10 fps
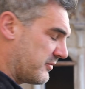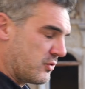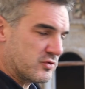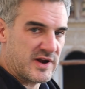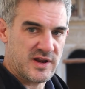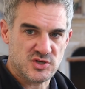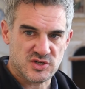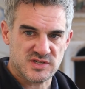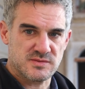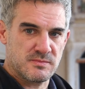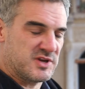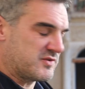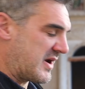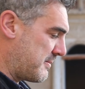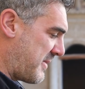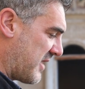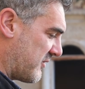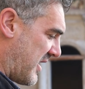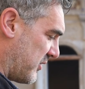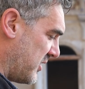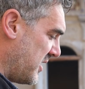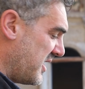foreground interest, midground and background.